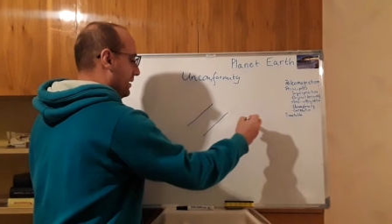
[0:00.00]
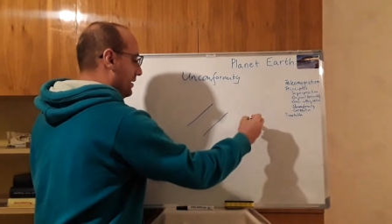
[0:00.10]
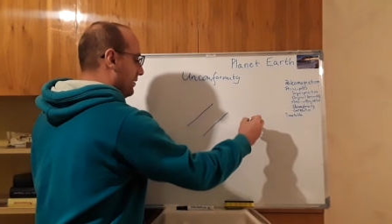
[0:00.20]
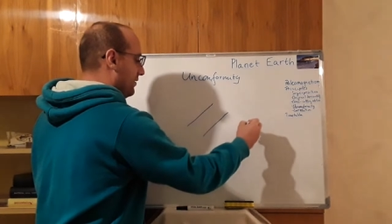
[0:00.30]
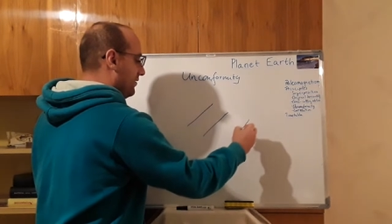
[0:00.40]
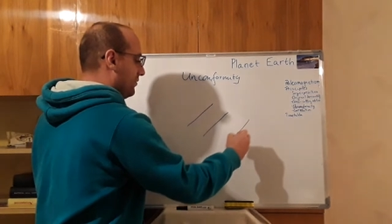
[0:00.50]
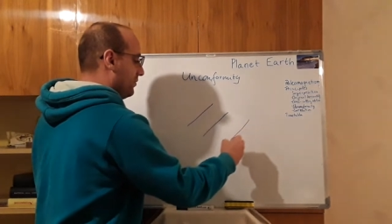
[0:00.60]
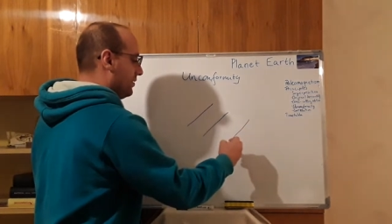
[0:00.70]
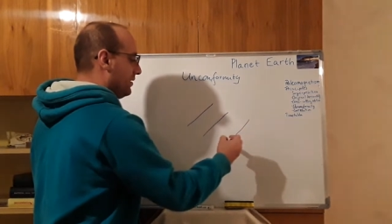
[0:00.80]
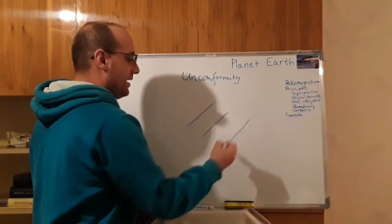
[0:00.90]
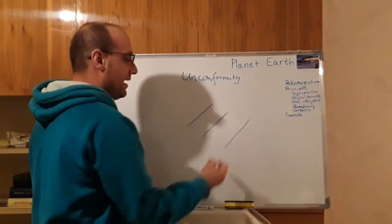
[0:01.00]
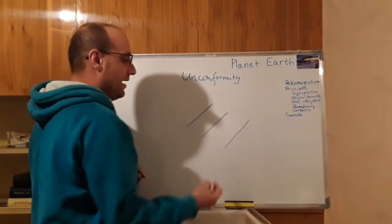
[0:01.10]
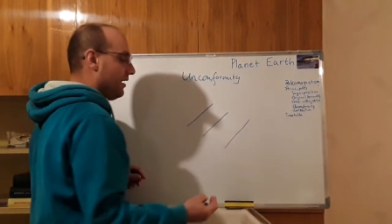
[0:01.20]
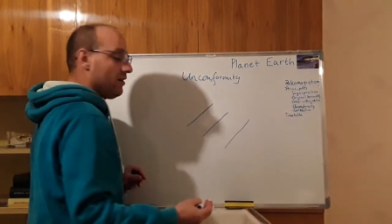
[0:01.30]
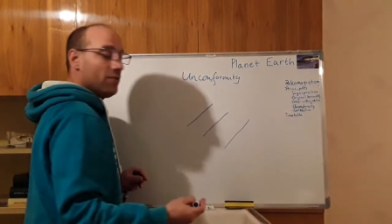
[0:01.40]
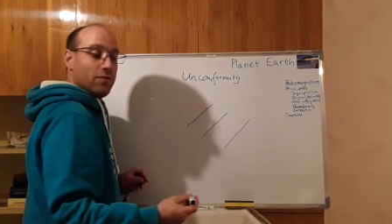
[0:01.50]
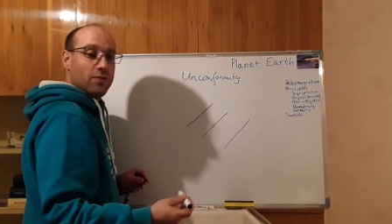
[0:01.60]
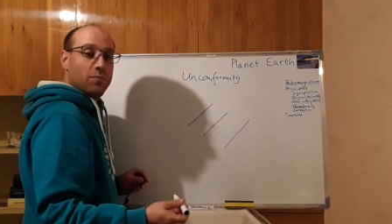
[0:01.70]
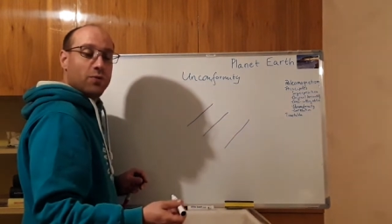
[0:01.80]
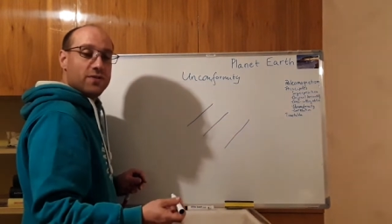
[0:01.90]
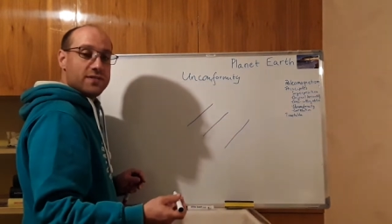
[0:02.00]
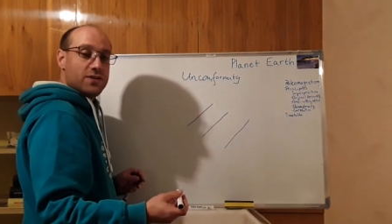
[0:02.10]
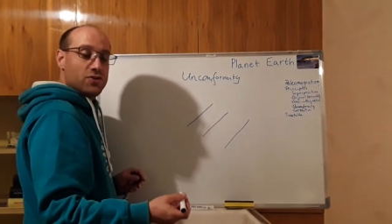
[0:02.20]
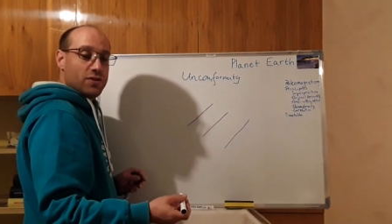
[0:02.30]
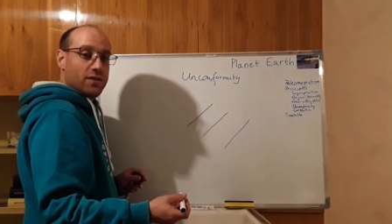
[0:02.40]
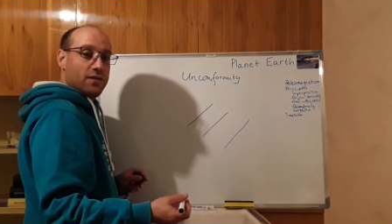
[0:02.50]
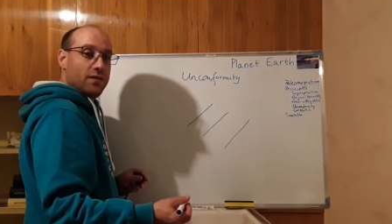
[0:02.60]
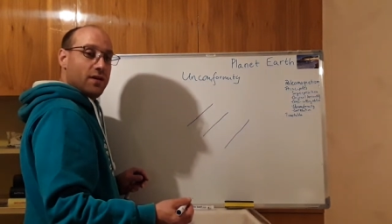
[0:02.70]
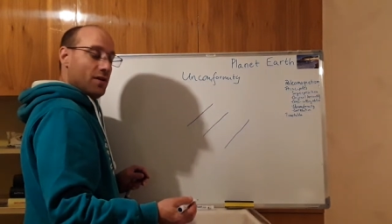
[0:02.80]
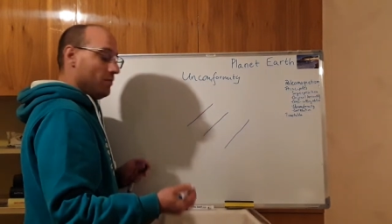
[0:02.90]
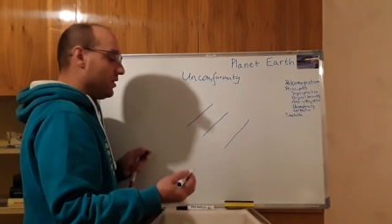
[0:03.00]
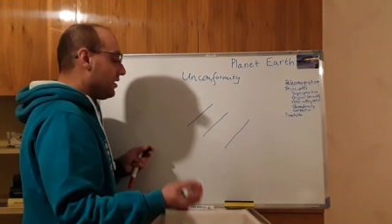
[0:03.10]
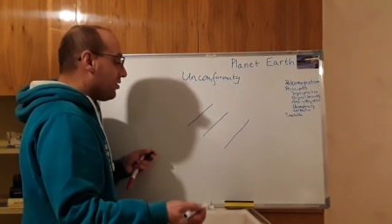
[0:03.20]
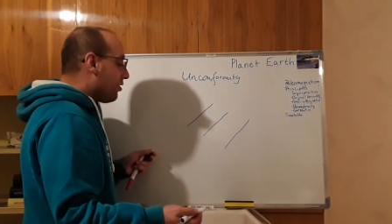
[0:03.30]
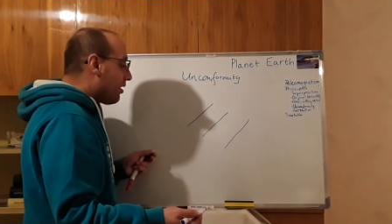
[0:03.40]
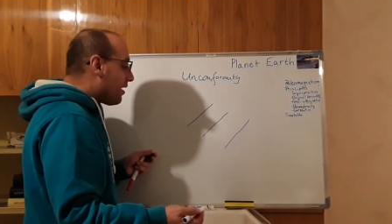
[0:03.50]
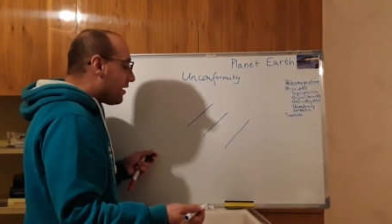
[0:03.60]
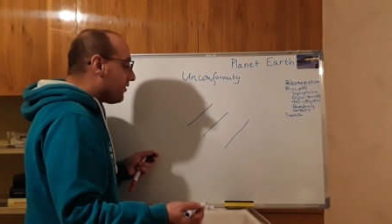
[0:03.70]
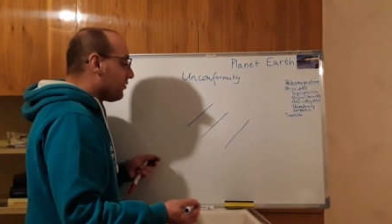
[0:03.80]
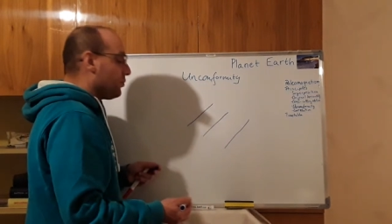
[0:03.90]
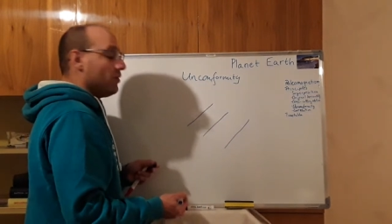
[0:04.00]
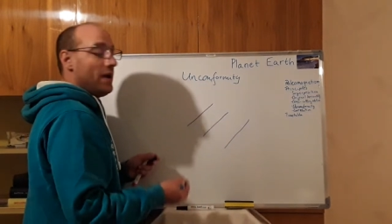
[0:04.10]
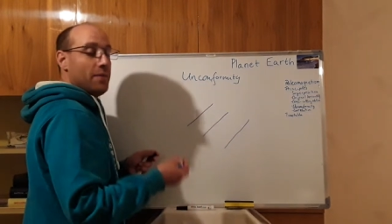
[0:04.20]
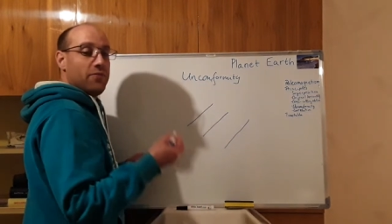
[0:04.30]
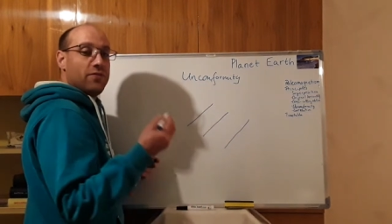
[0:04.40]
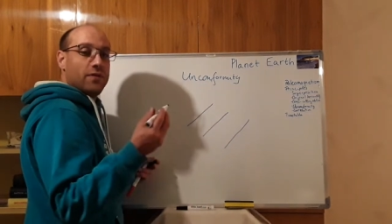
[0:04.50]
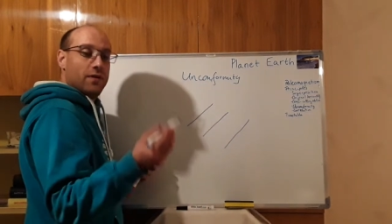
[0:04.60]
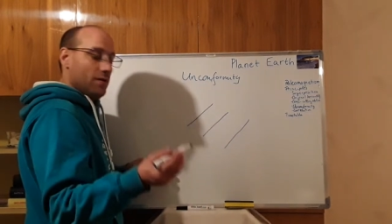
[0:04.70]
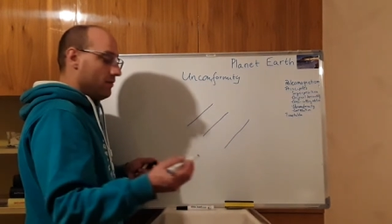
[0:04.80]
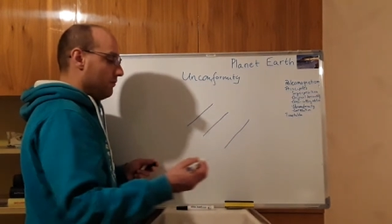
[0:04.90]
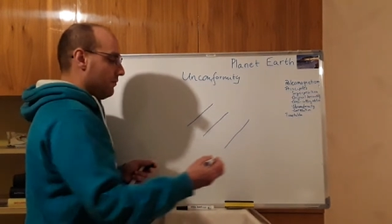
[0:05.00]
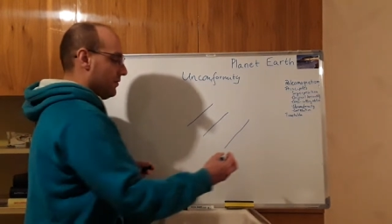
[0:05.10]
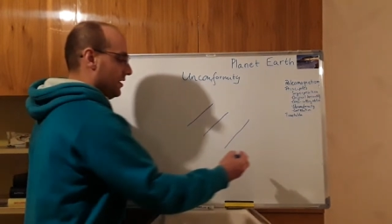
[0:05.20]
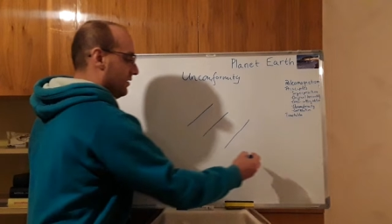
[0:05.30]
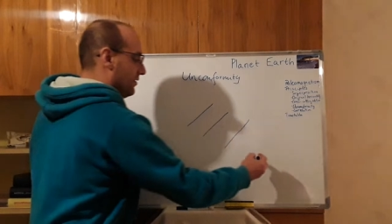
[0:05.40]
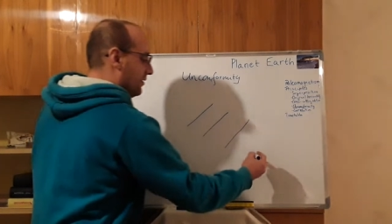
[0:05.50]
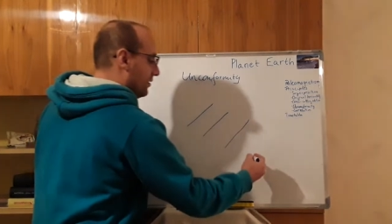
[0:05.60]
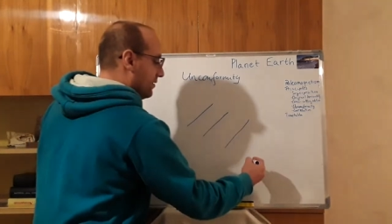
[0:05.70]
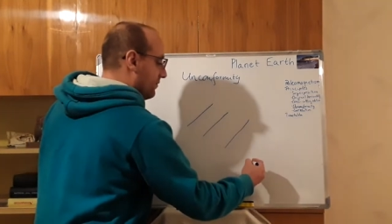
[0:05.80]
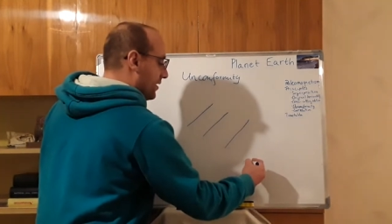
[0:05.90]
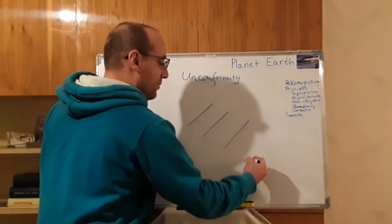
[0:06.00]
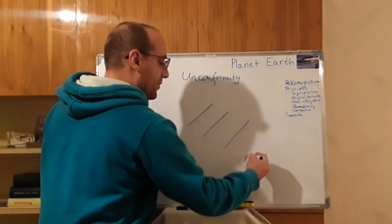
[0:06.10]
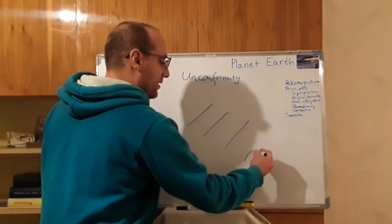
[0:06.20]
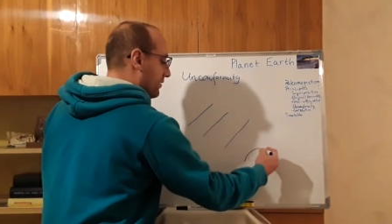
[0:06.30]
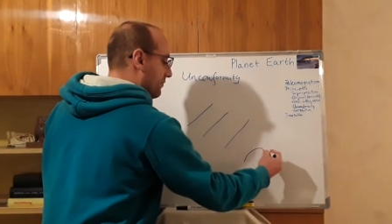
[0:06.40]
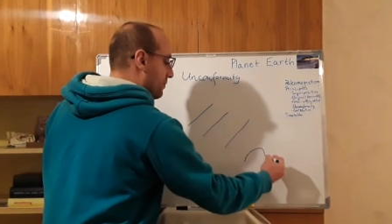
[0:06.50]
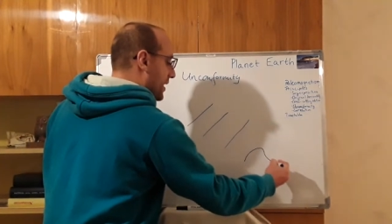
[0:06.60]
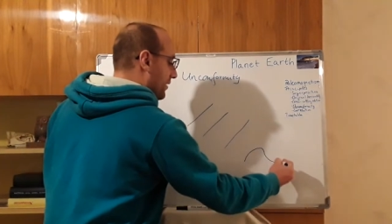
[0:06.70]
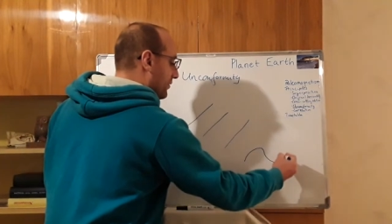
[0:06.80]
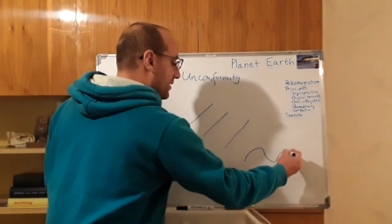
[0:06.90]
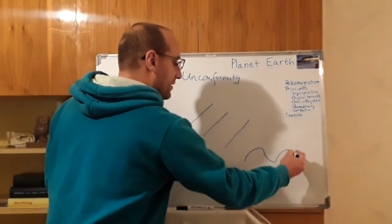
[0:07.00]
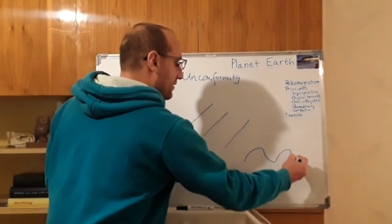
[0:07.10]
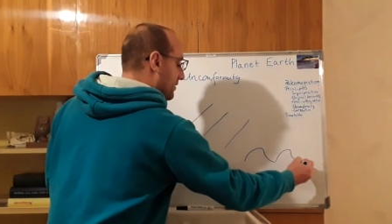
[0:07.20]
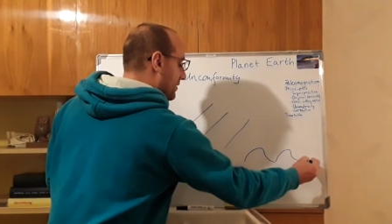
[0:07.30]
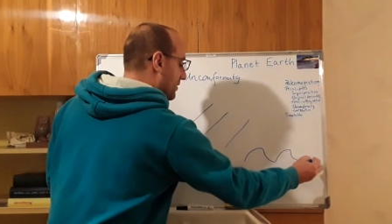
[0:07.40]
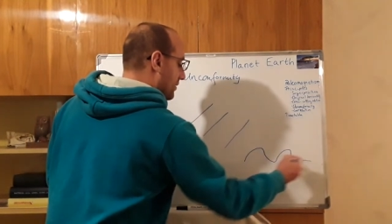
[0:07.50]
in a certain angular position because perhaps it's the development of mountains